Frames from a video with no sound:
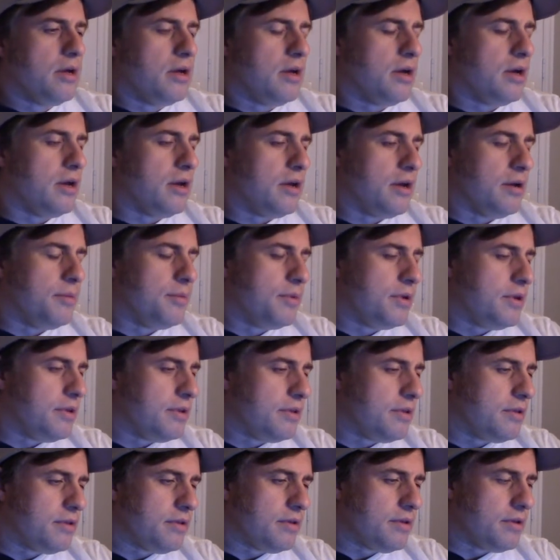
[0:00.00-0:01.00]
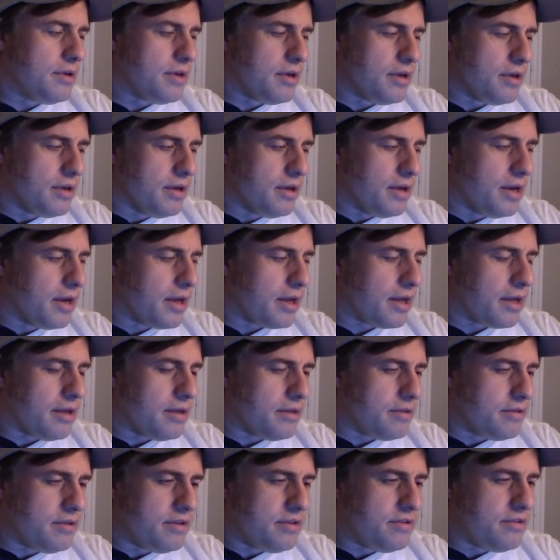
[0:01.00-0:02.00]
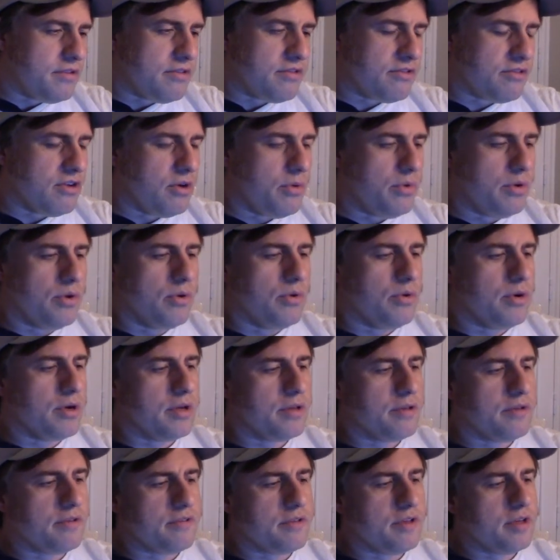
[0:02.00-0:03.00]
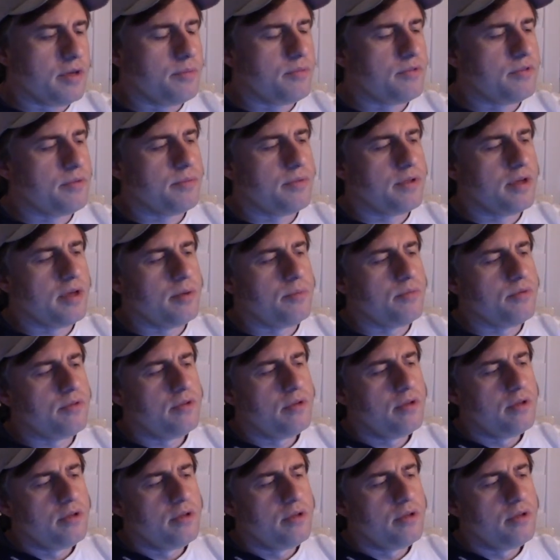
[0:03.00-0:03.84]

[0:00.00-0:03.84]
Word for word: I mean, eh, they're just so annoying. This team sometimes.